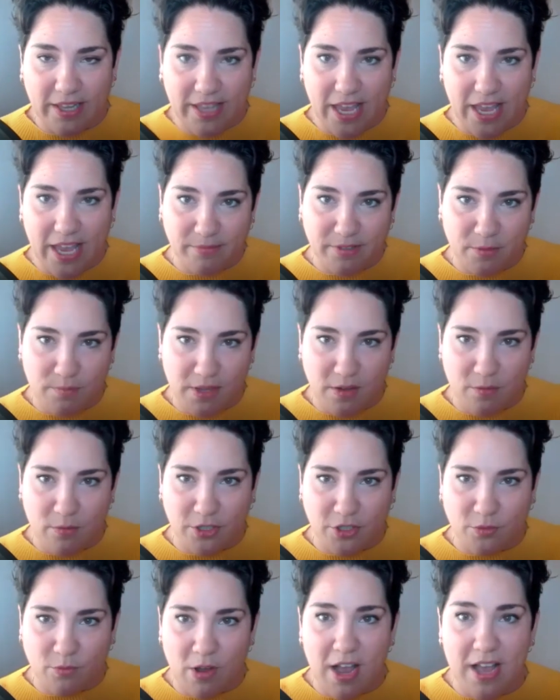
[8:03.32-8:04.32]
came to be,
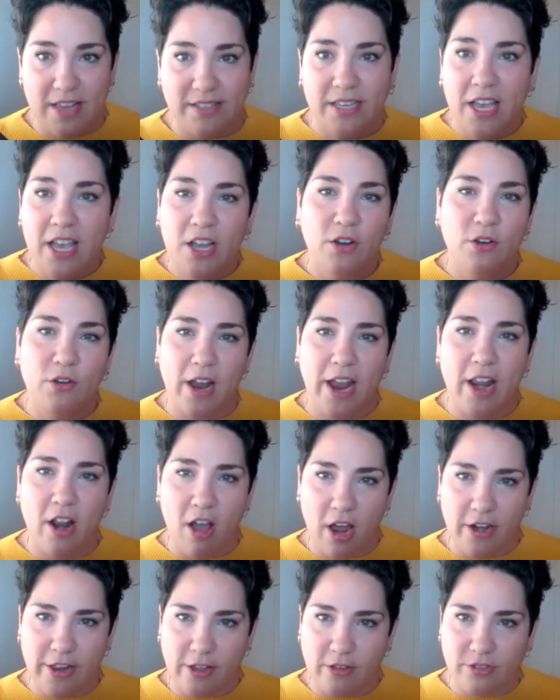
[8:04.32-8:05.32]
which was great
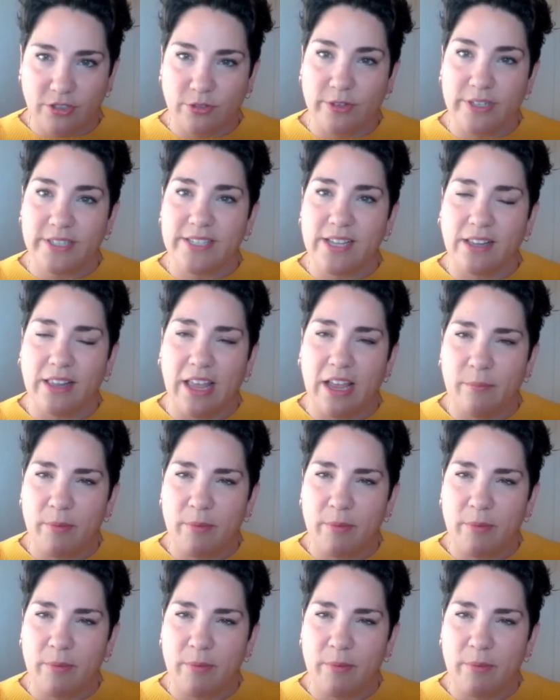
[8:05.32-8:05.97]
audio storytelling,